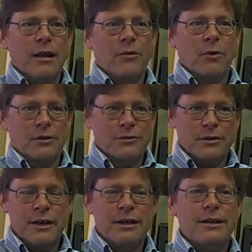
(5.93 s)
Well, I sure
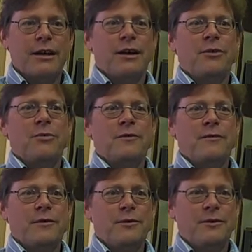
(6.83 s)
can. I work
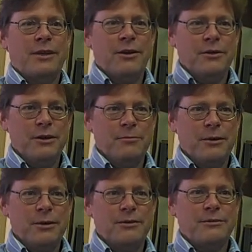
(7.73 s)
for the Daily
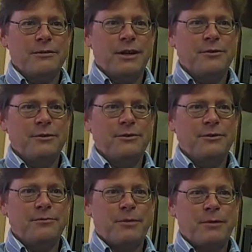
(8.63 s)
Independent. It's a daily
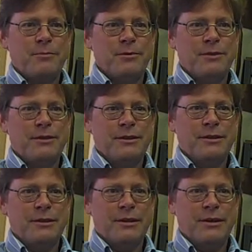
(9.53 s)
newspaper
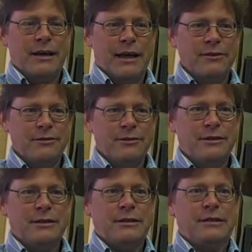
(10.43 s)
in
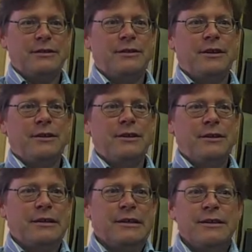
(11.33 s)
Ashland,
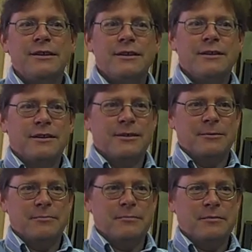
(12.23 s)
Kentucky.
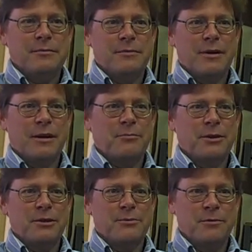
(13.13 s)
I'm
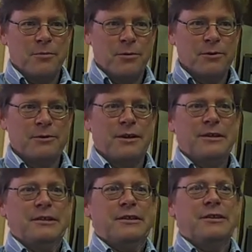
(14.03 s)
a reporter.
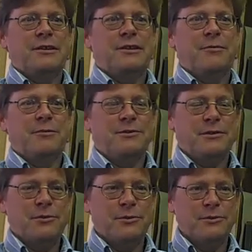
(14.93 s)
I cover
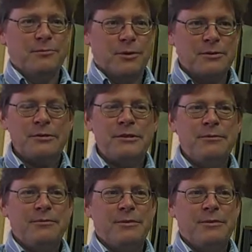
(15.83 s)
schools mostly.